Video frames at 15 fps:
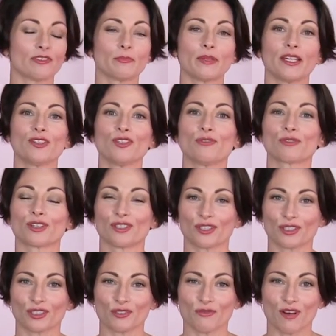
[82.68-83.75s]
forbid you were going
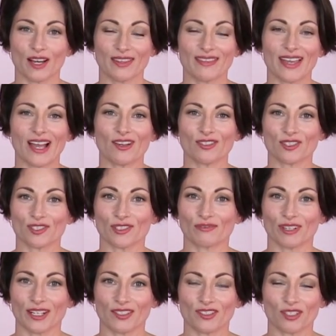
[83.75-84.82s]
to glue on thousands
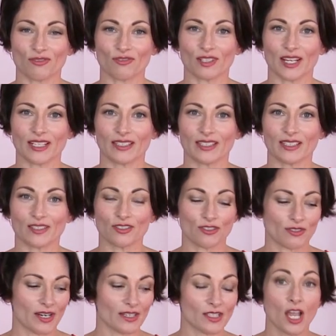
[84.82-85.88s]
of rhinestones like this
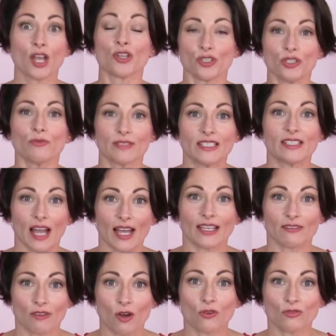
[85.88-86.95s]
dress, you would die
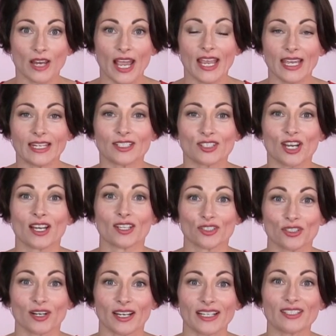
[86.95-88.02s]
of old age
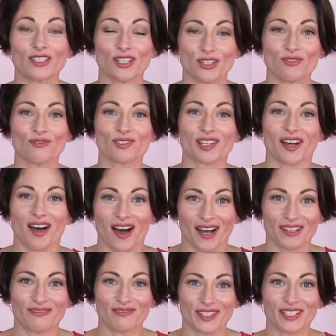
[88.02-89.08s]
trying to use the
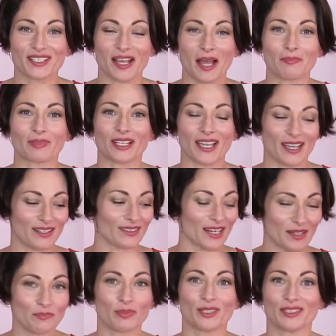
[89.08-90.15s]
Hot Fix applicator
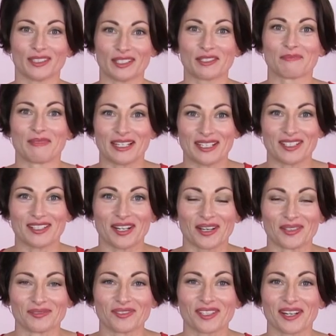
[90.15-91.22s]
and put this many
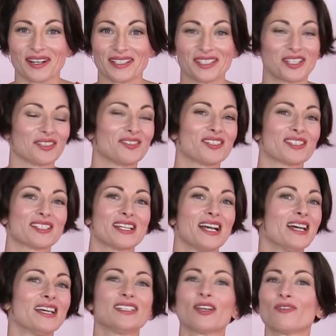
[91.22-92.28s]
stones on. So just
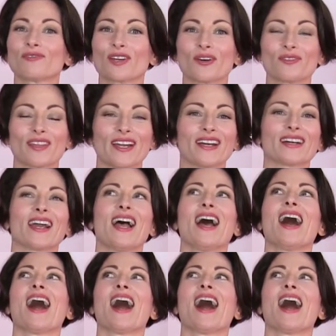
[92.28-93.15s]
don't go there.